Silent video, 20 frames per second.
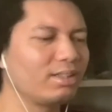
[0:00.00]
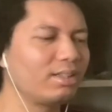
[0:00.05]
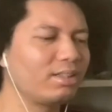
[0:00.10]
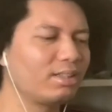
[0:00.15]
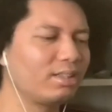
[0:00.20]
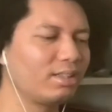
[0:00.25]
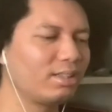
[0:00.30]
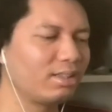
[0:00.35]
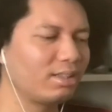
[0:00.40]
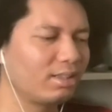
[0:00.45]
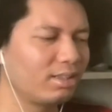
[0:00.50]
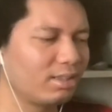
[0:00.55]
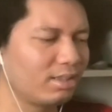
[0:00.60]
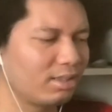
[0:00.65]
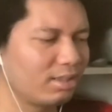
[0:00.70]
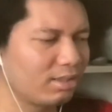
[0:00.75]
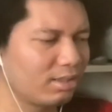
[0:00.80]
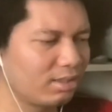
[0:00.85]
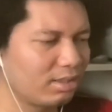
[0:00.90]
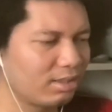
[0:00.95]

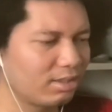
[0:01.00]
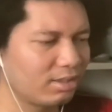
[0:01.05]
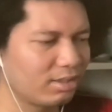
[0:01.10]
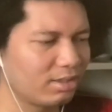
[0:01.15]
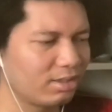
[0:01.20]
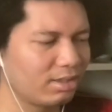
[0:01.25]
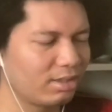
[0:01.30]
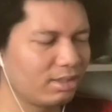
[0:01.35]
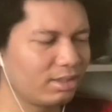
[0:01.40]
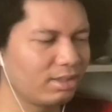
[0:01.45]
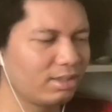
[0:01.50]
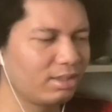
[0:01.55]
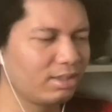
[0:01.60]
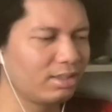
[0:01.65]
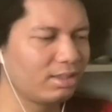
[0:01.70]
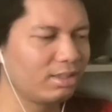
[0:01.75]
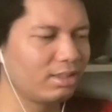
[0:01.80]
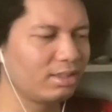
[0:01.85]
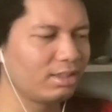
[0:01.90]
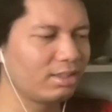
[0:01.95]

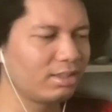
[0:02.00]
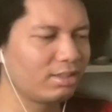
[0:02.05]
No words are spoken by the person on screen.